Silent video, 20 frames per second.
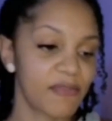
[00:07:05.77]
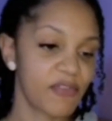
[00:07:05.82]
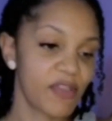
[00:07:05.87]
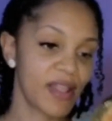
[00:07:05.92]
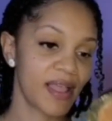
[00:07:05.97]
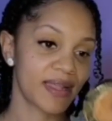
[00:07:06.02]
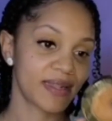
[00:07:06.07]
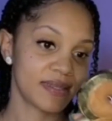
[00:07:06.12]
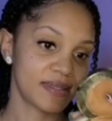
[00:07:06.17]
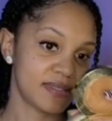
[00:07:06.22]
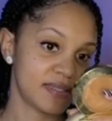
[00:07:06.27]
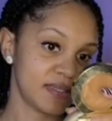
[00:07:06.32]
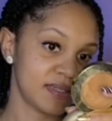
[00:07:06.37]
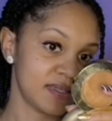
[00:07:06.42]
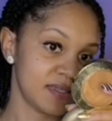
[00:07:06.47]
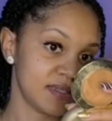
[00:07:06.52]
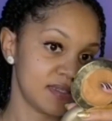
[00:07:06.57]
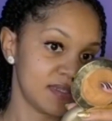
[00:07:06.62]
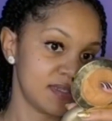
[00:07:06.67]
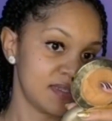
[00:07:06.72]
like this
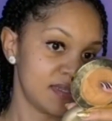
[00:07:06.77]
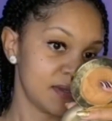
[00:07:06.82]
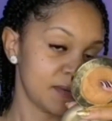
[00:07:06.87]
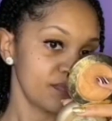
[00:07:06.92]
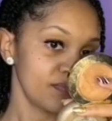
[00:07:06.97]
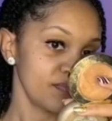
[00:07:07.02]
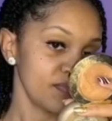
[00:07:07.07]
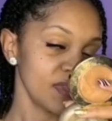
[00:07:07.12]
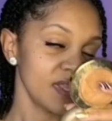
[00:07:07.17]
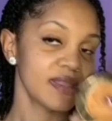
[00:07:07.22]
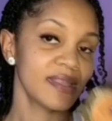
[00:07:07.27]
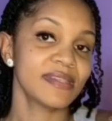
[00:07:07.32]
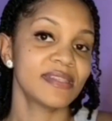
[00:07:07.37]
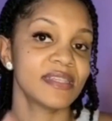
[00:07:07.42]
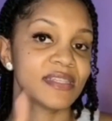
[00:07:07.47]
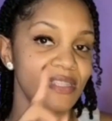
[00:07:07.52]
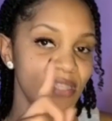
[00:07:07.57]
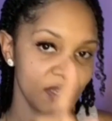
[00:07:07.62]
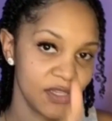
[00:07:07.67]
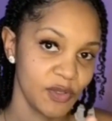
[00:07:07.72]
is this is
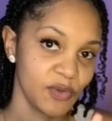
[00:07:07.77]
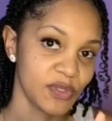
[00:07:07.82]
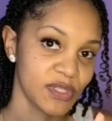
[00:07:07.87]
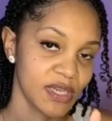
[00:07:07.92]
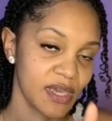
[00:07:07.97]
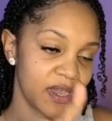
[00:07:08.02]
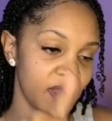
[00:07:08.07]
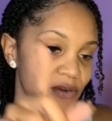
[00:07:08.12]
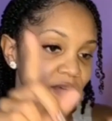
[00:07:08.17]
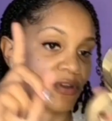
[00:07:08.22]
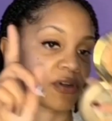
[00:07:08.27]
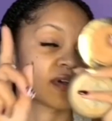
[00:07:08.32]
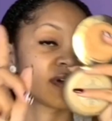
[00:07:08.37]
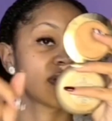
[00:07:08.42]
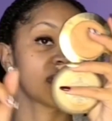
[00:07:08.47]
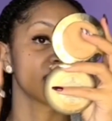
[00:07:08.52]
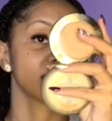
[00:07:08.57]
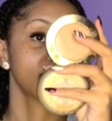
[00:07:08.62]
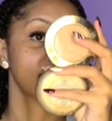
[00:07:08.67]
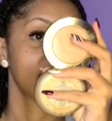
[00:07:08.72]
a user error
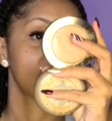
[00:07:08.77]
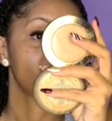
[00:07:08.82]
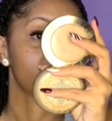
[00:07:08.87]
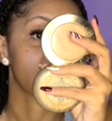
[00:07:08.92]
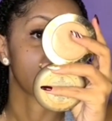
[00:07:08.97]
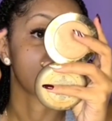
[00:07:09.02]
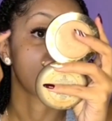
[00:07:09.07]
because I guess what